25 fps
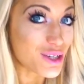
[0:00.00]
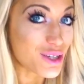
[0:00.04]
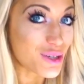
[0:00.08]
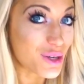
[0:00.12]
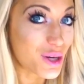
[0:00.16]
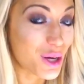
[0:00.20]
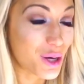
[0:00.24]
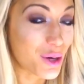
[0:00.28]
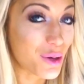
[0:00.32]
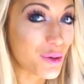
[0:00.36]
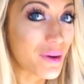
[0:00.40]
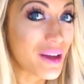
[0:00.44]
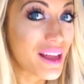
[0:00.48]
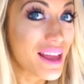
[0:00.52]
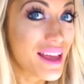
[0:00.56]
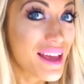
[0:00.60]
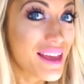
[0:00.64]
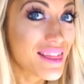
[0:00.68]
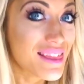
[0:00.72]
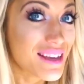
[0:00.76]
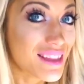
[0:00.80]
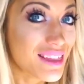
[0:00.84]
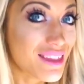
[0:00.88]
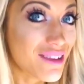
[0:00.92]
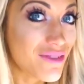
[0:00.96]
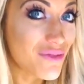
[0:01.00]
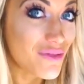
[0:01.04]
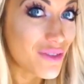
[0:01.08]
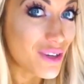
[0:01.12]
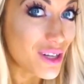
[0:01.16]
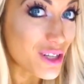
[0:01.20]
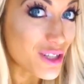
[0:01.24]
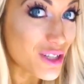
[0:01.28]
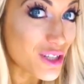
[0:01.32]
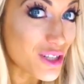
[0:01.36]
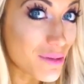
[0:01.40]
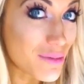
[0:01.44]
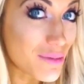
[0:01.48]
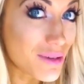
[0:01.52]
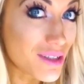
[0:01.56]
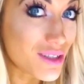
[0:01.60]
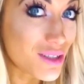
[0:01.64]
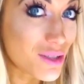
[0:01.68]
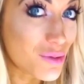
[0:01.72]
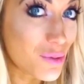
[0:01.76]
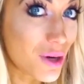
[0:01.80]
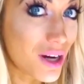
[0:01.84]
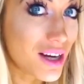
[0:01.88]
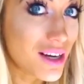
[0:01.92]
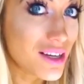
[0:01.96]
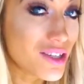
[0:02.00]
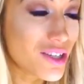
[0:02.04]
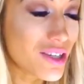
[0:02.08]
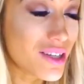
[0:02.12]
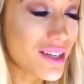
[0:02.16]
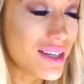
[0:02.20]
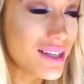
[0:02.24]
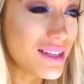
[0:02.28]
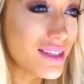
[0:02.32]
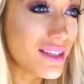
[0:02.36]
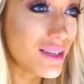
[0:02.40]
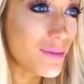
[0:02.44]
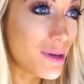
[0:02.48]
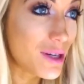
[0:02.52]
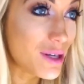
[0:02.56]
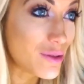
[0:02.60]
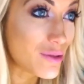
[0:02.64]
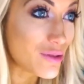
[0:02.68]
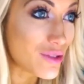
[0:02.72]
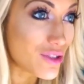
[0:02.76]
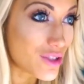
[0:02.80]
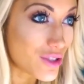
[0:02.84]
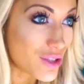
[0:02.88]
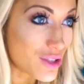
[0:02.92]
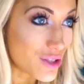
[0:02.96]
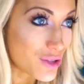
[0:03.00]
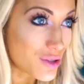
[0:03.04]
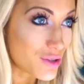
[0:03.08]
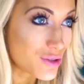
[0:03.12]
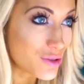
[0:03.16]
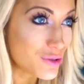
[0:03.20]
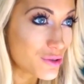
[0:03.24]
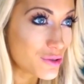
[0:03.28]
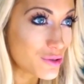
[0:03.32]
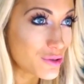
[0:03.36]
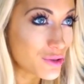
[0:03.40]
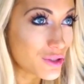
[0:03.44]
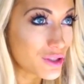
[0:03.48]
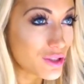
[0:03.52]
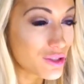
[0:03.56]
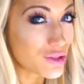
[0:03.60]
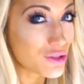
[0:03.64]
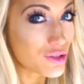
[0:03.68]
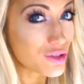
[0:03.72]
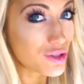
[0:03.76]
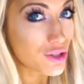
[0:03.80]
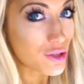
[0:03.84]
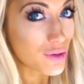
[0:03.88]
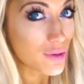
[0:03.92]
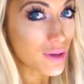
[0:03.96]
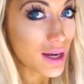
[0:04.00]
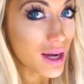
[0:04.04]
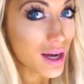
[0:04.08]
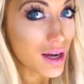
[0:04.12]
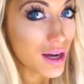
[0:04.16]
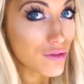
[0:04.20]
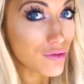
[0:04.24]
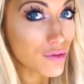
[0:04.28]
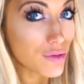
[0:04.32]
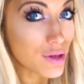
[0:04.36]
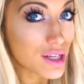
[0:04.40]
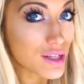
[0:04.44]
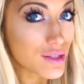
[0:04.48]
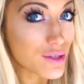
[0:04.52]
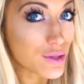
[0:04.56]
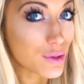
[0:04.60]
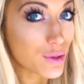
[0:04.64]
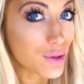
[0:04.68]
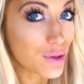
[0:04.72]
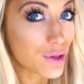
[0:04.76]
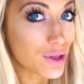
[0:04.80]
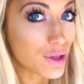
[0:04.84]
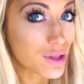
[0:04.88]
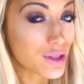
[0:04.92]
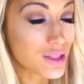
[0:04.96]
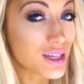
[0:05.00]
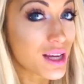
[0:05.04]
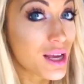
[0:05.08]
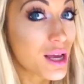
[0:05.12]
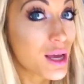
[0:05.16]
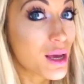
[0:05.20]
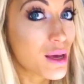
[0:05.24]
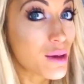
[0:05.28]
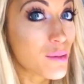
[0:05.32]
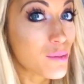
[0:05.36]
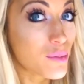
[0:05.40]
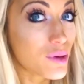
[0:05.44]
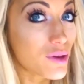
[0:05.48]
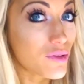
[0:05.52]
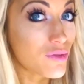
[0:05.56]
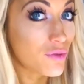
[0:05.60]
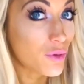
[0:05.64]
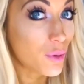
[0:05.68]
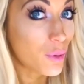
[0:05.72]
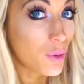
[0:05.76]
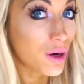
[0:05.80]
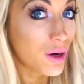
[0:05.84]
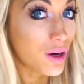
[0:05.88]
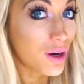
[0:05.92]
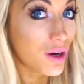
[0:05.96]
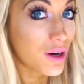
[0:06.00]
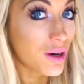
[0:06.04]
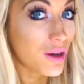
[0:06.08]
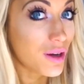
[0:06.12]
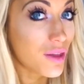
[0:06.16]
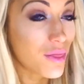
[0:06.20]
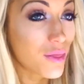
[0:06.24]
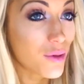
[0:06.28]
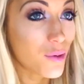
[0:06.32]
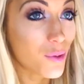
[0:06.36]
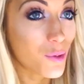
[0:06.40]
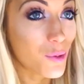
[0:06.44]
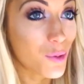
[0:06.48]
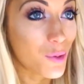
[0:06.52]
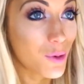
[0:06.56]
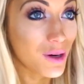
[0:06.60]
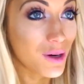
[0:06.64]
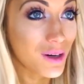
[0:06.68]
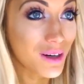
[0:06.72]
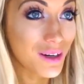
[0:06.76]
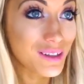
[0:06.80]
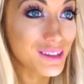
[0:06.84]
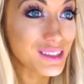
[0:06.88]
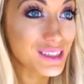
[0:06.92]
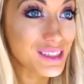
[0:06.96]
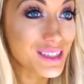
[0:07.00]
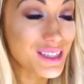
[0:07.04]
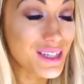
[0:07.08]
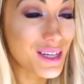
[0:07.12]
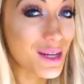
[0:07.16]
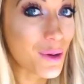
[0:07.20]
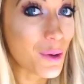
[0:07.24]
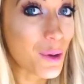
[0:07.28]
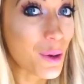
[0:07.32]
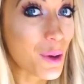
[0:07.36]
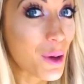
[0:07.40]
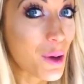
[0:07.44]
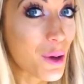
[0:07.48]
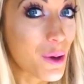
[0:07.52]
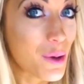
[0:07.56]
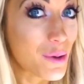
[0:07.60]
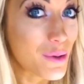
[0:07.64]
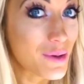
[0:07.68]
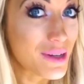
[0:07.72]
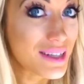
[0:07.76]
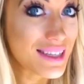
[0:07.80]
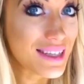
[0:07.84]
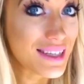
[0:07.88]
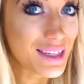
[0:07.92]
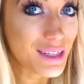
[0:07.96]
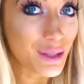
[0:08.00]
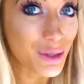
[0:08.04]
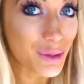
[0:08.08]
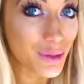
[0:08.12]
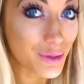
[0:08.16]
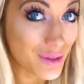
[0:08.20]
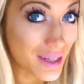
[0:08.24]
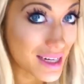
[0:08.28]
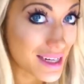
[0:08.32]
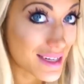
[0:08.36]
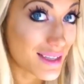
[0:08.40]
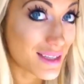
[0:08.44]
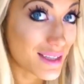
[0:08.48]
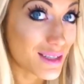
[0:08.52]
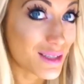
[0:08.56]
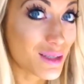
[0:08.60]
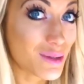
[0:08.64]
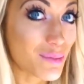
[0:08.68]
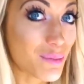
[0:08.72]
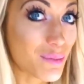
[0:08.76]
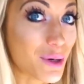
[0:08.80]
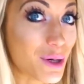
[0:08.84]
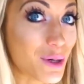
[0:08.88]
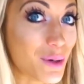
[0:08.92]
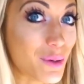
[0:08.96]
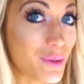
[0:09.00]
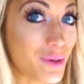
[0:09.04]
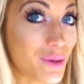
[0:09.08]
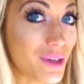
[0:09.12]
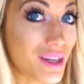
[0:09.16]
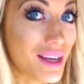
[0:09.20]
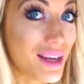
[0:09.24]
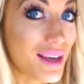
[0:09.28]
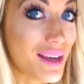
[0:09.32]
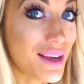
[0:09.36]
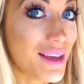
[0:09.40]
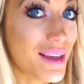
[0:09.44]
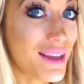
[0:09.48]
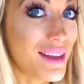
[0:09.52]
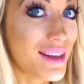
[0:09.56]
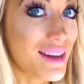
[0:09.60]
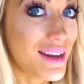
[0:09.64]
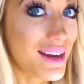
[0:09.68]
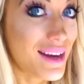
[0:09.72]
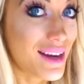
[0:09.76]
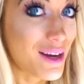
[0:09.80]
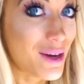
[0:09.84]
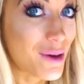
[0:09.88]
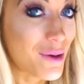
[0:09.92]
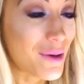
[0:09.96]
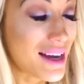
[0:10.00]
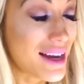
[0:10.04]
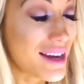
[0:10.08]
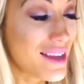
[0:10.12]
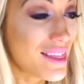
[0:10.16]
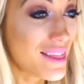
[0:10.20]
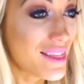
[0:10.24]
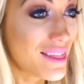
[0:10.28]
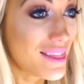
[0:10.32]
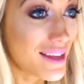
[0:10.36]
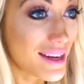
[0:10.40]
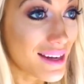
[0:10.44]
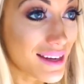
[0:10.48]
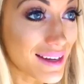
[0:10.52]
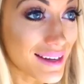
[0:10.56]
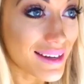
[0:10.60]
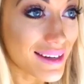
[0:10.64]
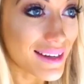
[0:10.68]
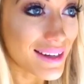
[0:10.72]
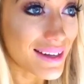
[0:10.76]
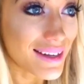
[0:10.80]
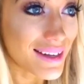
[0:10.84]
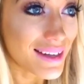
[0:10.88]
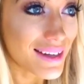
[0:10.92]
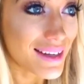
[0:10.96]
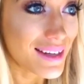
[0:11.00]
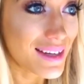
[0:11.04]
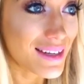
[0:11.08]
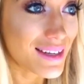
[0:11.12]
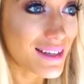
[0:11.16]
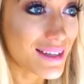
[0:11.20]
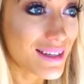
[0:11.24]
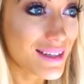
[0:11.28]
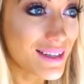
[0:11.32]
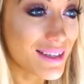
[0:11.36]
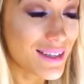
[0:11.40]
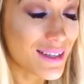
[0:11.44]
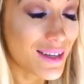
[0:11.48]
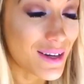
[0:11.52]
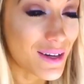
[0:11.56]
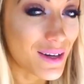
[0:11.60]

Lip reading: you know that the footage you're about to watch is about two and a half weeks old, before the world was in crisis mode. Now, I think it is